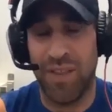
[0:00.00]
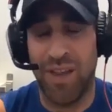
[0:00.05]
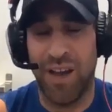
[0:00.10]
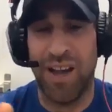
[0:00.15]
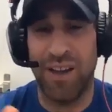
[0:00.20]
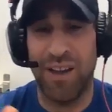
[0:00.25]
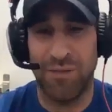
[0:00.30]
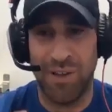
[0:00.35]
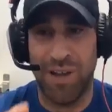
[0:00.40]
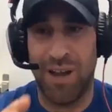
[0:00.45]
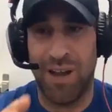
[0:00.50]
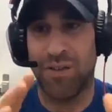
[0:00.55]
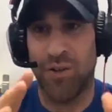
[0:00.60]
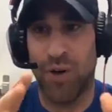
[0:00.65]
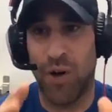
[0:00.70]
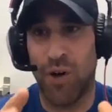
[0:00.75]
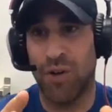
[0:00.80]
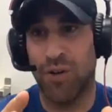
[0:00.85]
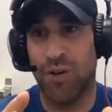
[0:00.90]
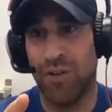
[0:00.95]
I
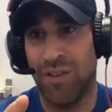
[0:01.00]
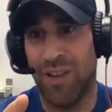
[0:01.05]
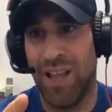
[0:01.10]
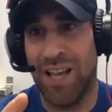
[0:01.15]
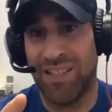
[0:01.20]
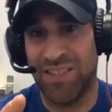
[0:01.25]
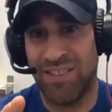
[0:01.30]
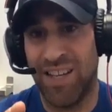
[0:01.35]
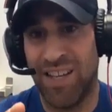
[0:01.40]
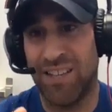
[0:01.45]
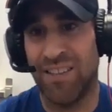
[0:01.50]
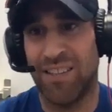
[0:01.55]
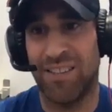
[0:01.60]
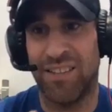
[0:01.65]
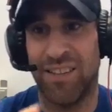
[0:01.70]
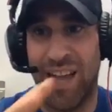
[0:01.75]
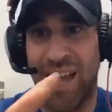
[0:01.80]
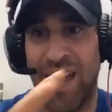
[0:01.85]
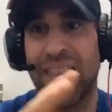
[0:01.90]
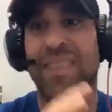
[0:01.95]
taught her last night that
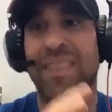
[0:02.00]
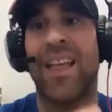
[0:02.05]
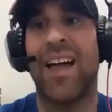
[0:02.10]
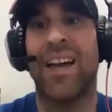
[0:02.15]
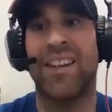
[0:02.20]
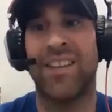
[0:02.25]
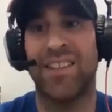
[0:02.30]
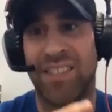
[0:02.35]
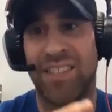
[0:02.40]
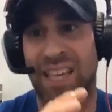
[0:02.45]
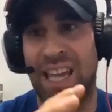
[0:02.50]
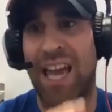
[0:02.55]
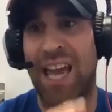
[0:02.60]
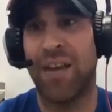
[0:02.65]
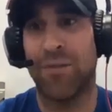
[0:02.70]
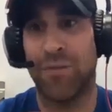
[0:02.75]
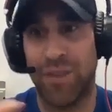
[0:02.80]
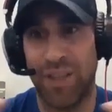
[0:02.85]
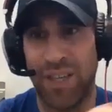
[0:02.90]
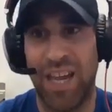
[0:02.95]
the headline is the
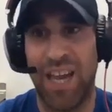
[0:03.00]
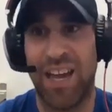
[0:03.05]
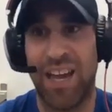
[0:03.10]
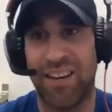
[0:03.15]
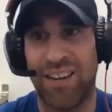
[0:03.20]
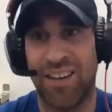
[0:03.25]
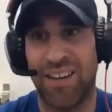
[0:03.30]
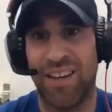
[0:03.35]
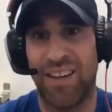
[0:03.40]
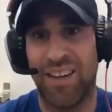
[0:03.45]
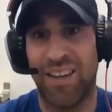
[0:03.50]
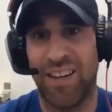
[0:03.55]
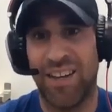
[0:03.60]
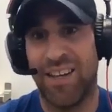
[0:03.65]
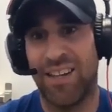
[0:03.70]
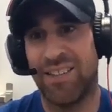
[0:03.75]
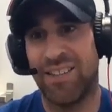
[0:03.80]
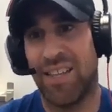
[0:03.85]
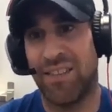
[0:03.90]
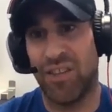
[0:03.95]
ad for the ad,
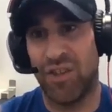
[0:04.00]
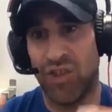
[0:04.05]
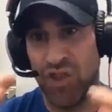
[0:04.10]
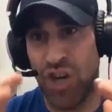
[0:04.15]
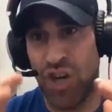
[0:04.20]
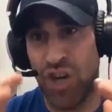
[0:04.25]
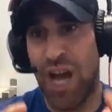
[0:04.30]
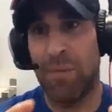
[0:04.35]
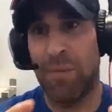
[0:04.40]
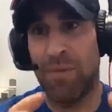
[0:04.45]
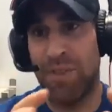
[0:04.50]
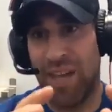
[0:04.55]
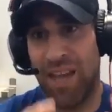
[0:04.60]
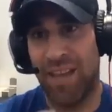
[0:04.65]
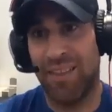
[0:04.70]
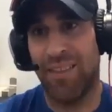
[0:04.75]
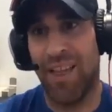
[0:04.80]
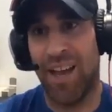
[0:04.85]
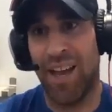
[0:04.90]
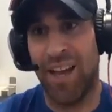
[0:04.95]
is that the job of the
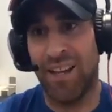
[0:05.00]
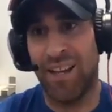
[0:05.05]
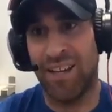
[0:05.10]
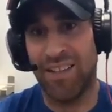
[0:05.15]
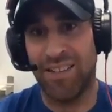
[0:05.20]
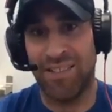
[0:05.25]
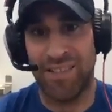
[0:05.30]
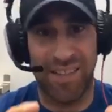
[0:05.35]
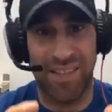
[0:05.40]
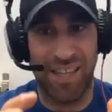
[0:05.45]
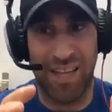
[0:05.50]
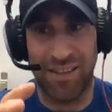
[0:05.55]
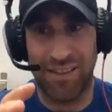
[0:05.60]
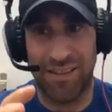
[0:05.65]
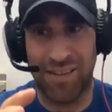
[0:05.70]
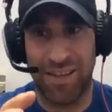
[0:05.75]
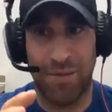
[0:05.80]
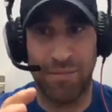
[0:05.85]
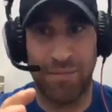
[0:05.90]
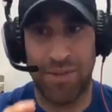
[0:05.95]
headline is to get
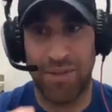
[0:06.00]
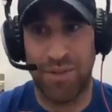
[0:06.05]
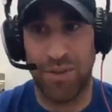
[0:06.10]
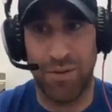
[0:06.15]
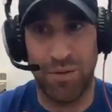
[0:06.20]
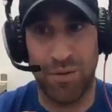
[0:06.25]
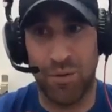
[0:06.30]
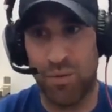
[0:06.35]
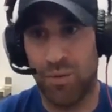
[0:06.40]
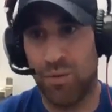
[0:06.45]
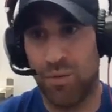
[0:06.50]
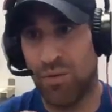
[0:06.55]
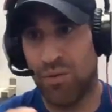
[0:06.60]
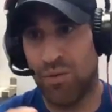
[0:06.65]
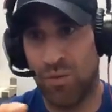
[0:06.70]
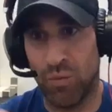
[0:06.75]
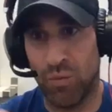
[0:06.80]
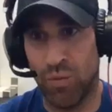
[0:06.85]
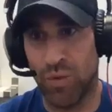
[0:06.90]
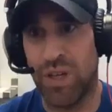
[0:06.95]
them to
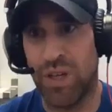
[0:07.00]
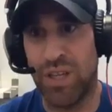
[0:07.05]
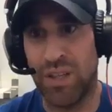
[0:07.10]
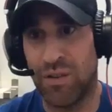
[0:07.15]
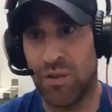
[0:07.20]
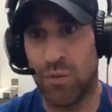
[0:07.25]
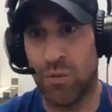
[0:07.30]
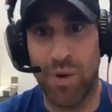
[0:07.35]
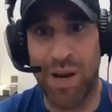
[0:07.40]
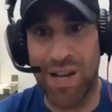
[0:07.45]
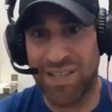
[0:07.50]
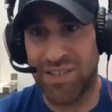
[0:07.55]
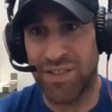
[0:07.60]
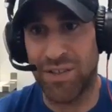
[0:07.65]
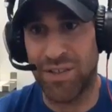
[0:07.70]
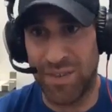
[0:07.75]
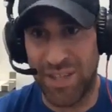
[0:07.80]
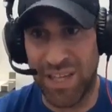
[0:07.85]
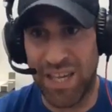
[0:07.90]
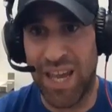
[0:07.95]
read the rest
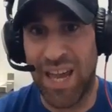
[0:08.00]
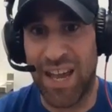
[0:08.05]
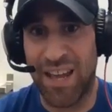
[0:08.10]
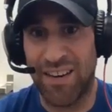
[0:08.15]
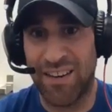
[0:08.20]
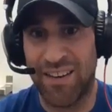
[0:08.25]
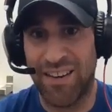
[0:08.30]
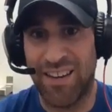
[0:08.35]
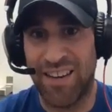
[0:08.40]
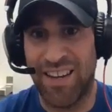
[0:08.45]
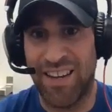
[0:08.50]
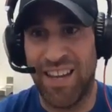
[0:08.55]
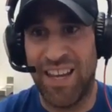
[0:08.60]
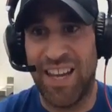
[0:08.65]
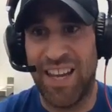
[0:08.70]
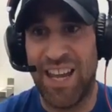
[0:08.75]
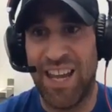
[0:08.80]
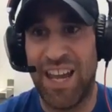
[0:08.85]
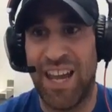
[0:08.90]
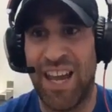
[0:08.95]
of the ad.
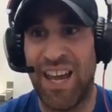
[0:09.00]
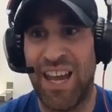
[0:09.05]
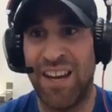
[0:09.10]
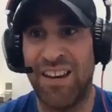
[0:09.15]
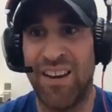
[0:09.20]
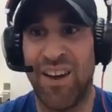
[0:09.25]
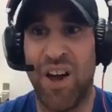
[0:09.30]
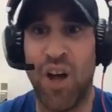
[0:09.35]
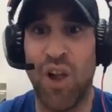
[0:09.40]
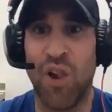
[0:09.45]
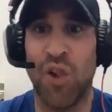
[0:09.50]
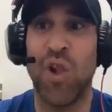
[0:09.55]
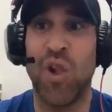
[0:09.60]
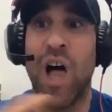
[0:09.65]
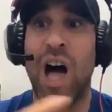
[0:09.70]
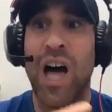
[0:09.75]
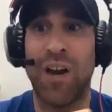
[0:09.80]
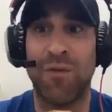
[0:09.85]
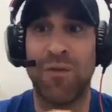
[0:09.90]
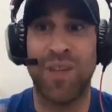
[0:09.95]
And a
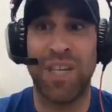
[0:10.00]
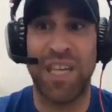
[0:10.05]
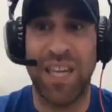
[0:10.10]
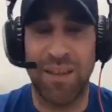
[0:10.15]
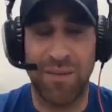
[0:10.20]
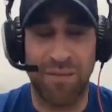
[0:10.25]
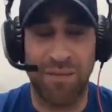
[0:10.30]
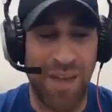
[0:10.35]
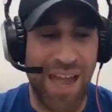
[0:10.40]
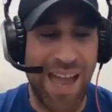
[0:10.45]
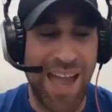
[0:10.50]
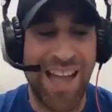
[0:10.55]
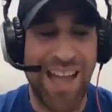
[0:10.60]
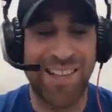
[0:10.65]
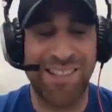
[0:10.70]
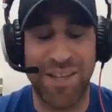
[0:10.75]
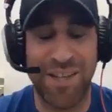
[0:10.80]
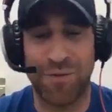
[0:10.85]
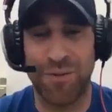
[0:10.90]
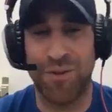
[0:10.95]
lot of the
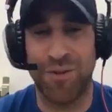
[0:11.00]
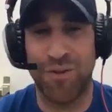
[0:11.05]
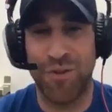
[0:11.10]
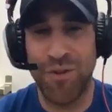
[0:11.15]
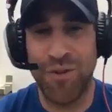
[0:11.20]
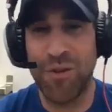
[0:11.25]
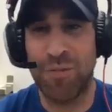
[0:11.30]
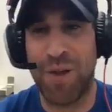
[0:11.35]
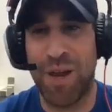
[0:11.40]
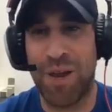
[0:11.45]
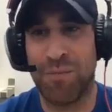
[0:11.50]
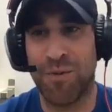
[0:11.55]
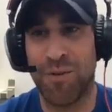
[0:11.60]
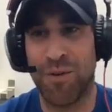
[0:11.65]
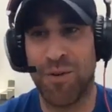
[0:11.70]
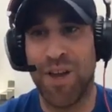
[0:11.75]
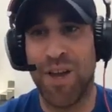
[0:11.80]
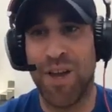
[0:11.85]
ads that were in the newspaper,